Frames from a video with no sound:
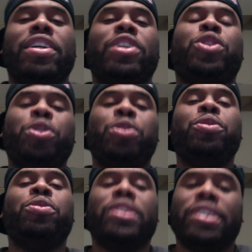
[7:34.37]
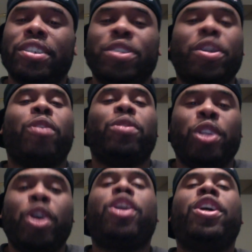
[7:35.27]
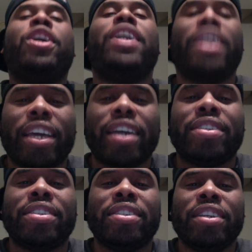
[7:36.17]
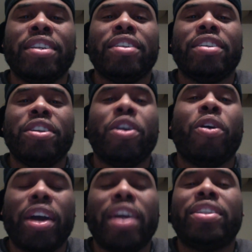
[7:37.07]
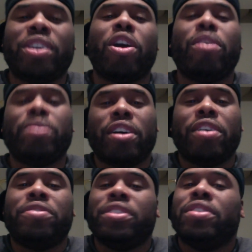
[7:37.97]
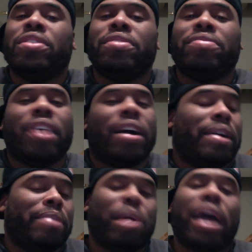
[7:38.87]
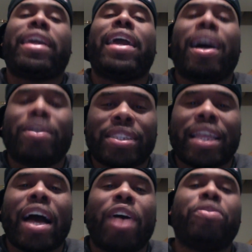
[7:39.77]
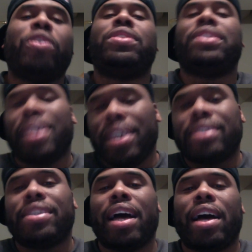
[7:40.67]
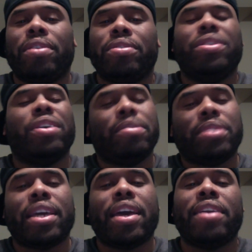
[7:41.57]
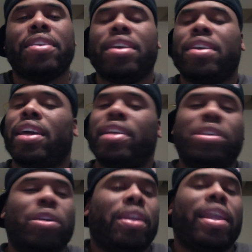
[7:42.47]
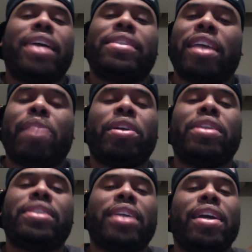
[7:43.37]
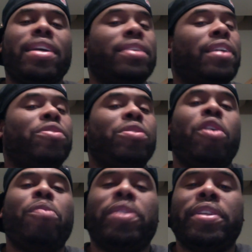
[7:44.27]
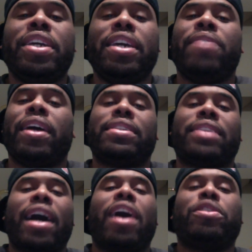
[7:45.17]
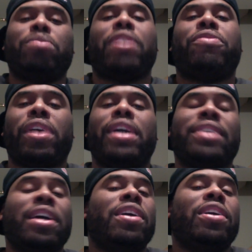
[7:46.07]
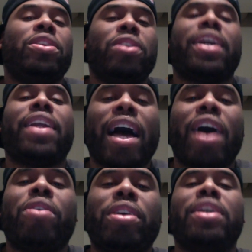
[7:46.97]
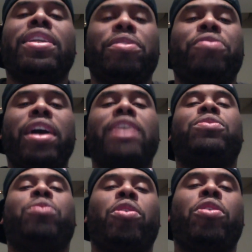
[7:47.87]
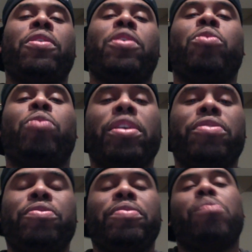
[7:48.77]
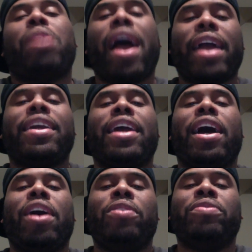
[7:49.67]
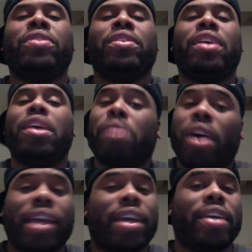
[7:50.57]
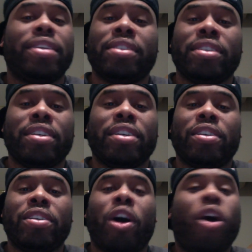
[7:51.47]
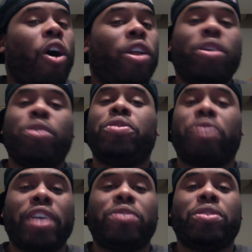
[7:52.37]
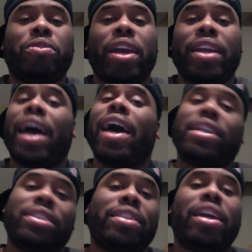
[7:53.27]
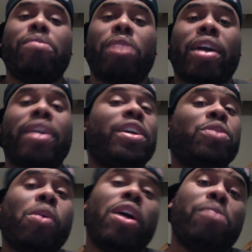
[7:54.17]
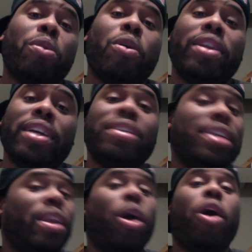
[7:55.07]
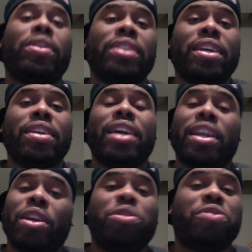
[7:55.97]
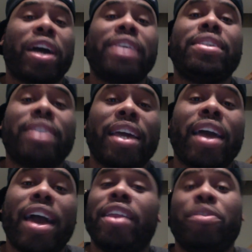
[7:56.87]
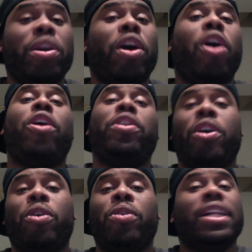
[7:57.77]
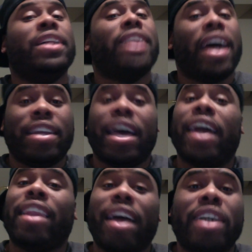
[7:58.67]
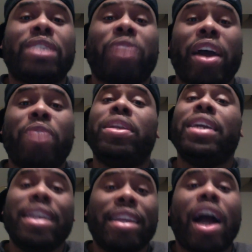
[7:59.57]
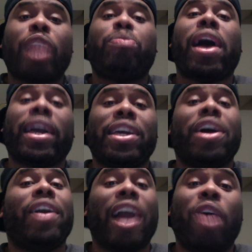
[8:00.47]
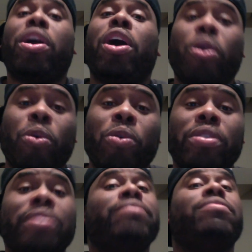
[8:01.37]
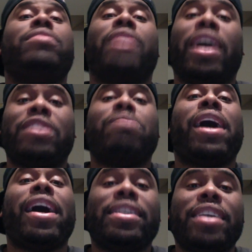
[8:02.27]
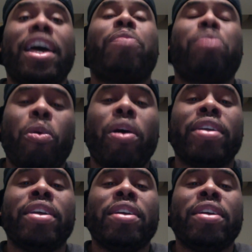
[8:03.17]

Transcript: to, you know, look good against, you know, in terms of Pacquiao's style versus his style. You know what I'm saying? And, you know, the last thing I'm going to say is, if you don't believe that styles make fights, look at how good the fights were with Pacquiao and Marquez. All of those fights was great. And I actually think Marquez won more than he lost in those fights that they had. And we all know at that last fight when he knocked Pacquiao out cold, that's my exact point.